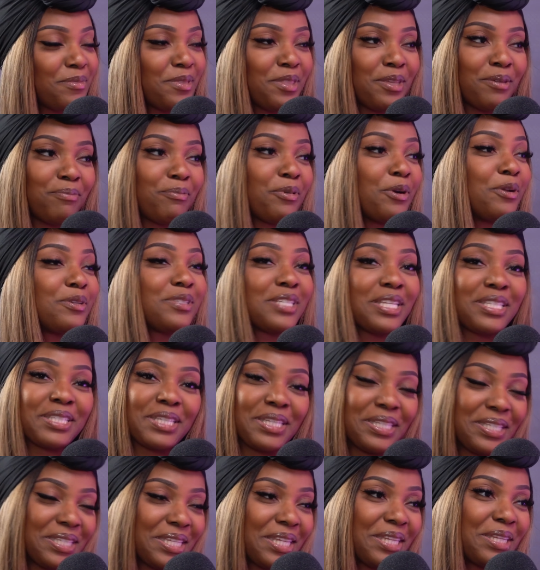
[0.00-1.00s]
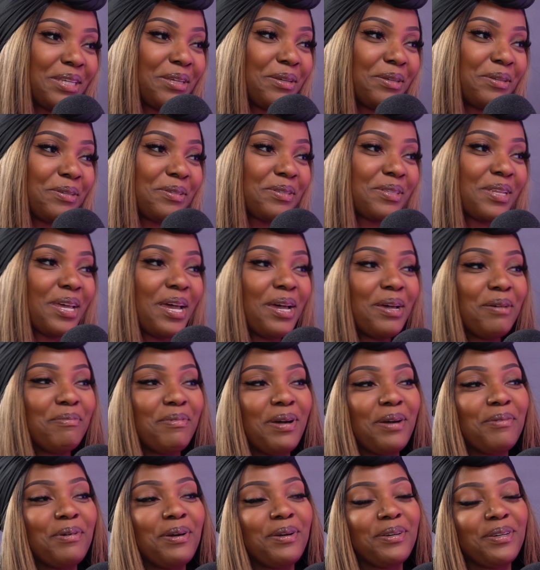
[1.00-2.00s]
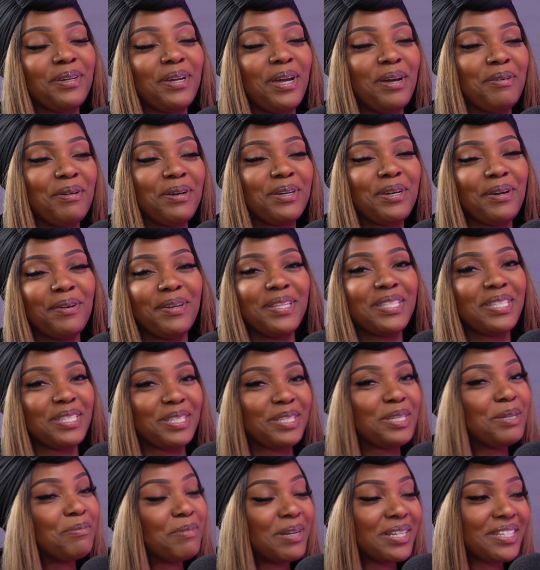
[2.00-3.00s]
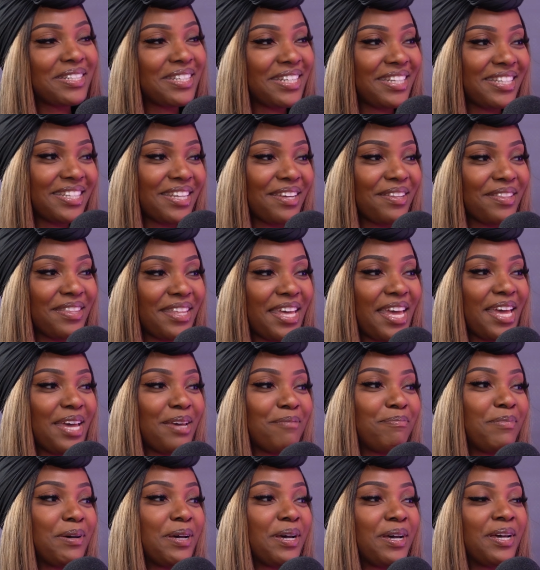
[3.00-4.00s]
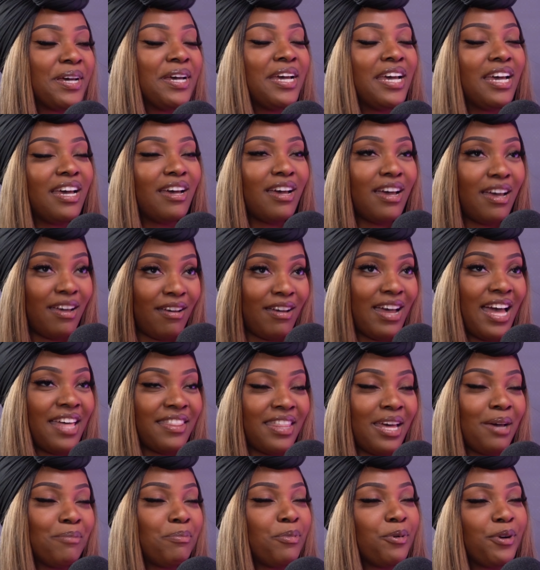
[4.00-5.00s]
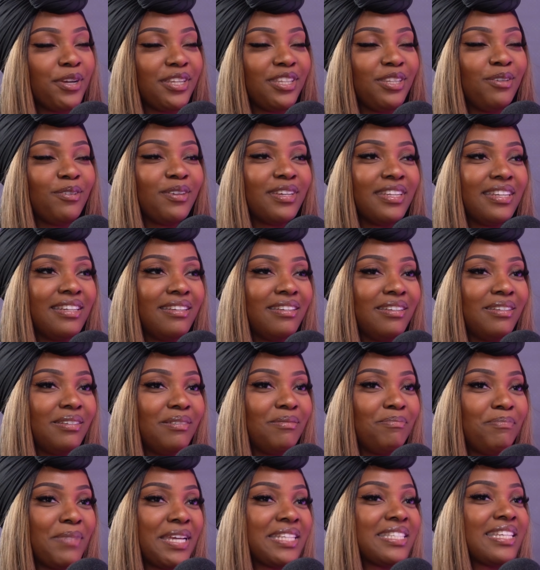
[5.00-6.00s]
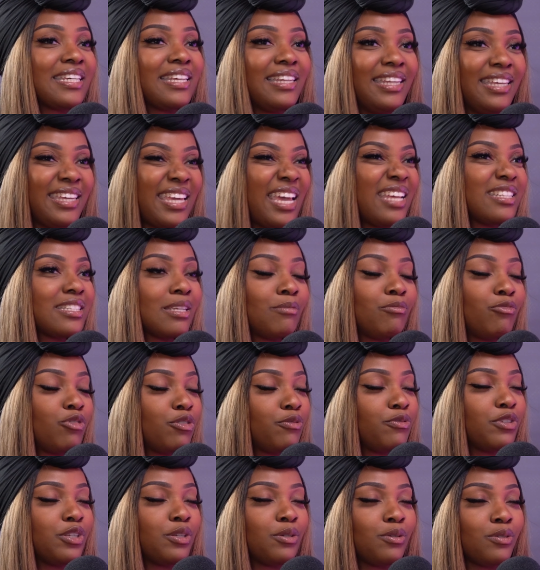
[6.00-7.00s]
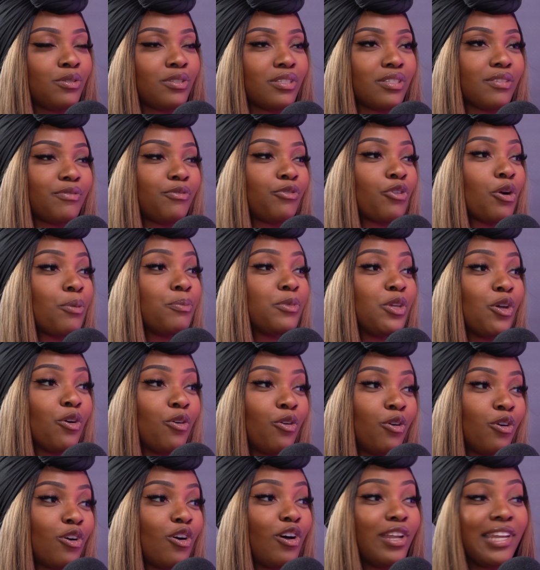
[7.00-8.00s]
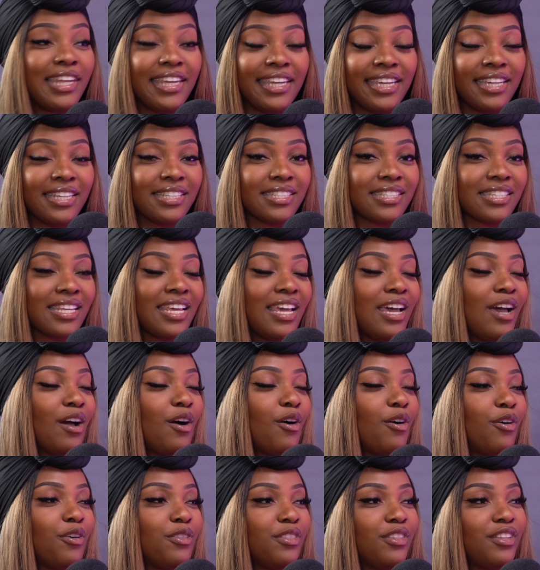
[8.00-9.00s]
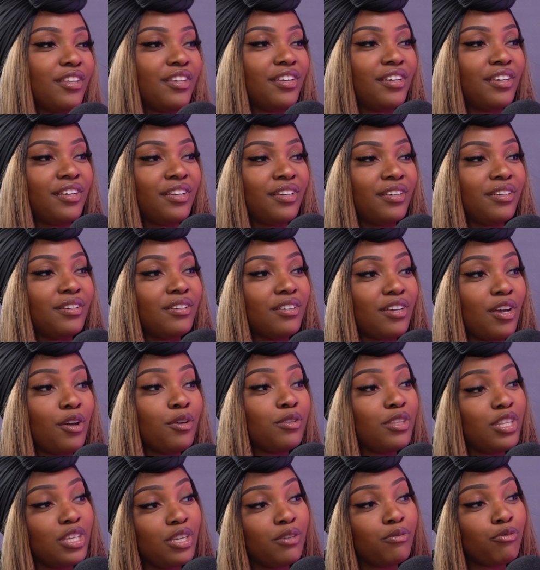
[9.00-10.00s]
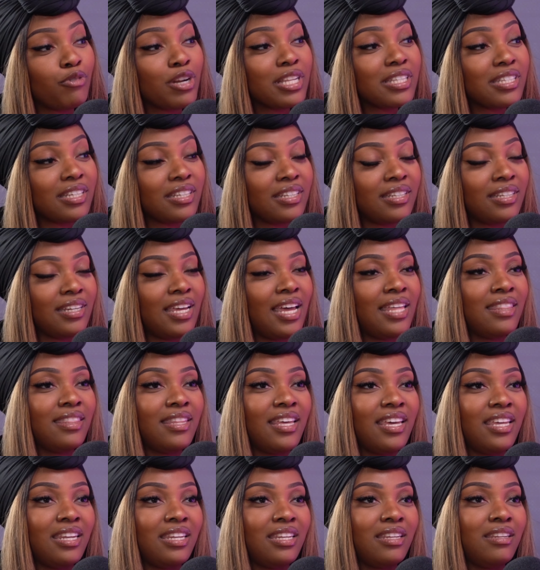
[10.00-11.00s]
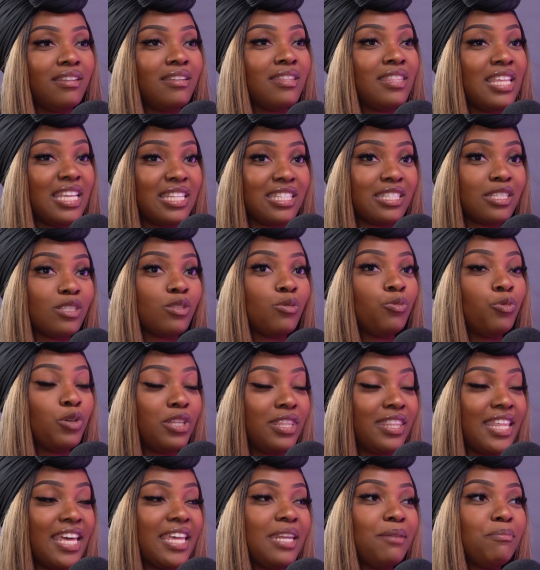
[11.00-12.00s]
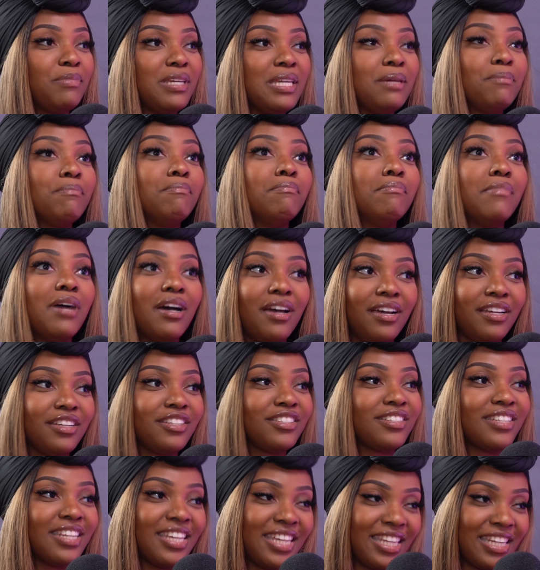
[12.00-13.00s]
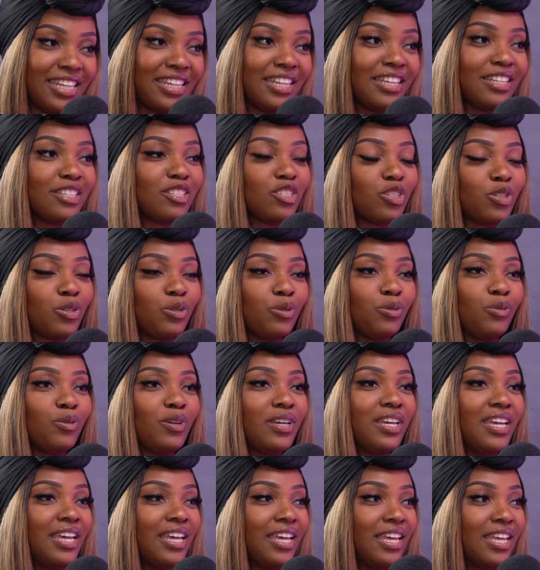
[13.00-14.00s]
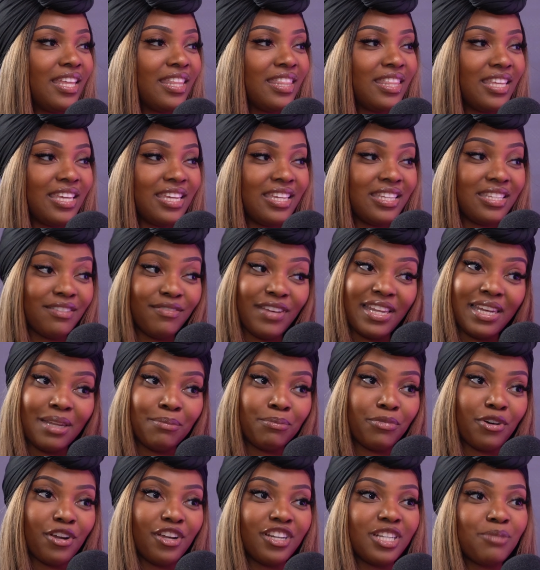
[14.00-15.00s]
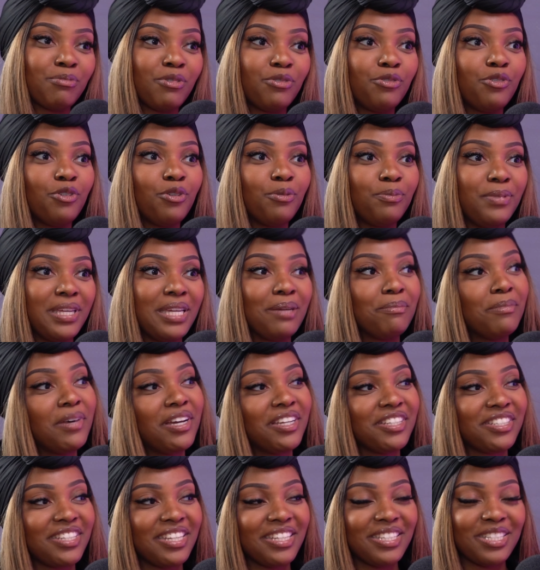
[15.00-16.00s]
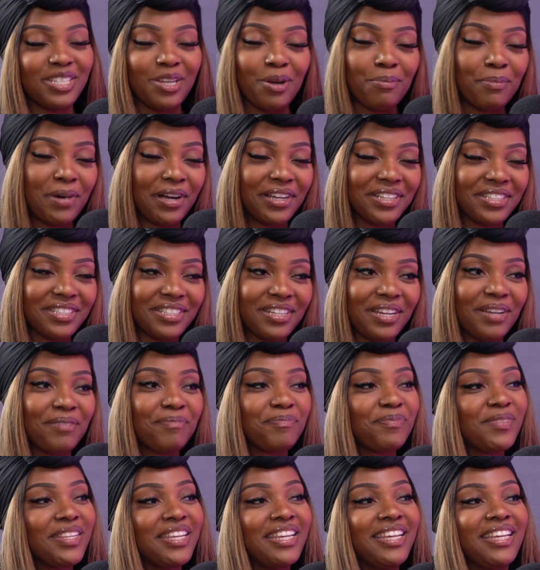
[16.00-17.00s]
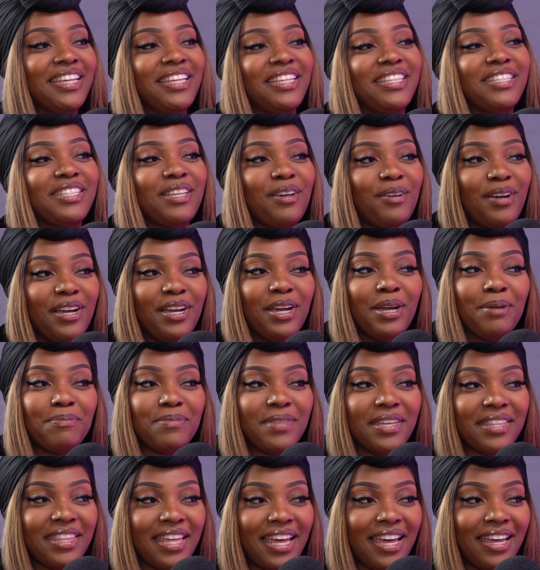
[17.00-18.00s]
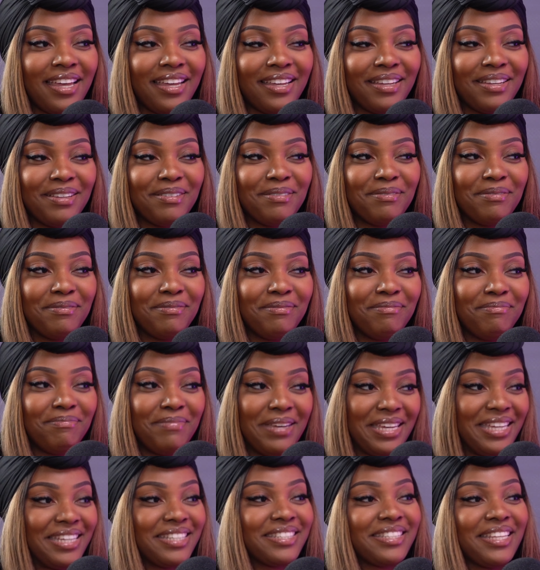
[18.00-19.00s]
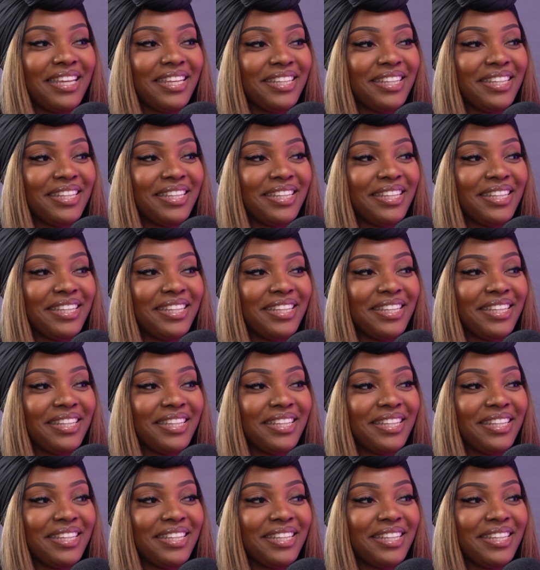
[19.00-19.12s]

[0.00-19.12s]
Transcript: the process continues. I won't go into too much detail there, but at that point you can basically get some reviews from your colleagues on the code that you've written, and then this would then be merged into the develop branch before being merged into your master. So I hope that makes